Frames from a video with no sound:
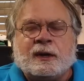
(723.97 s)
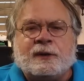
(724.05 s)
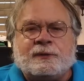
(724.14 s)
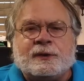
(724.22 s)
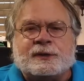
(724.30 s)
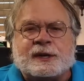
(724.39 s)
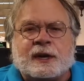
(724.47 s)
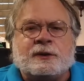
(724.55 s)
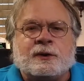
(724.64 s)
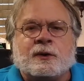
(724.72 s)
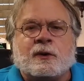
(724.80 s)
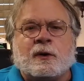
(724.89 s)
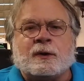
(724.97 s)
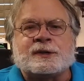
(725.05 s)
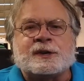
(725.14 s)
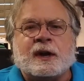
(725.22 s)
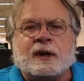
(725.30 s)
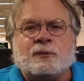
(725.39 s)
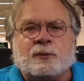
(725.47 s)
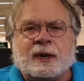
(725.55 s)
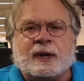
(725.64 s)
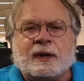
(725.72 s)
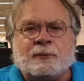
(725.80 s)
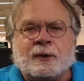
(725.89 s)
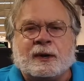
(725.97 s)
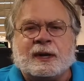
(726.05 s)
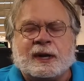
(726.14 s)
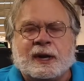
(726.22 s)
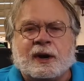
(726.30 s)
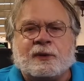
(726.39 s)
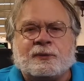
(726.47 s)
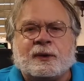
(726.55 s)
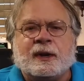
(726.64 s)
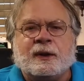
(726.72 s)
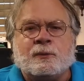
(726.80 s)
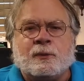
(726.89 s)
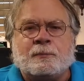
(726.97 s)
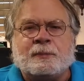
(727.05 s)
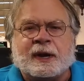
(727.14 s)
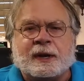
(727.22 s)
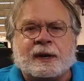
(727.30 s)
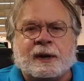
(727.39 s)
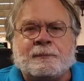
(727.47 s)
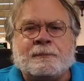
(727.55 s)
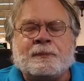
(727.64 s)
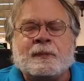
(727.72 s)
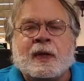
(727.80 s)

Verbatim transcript: If you send your call sign really, really carefully, it will pick it up.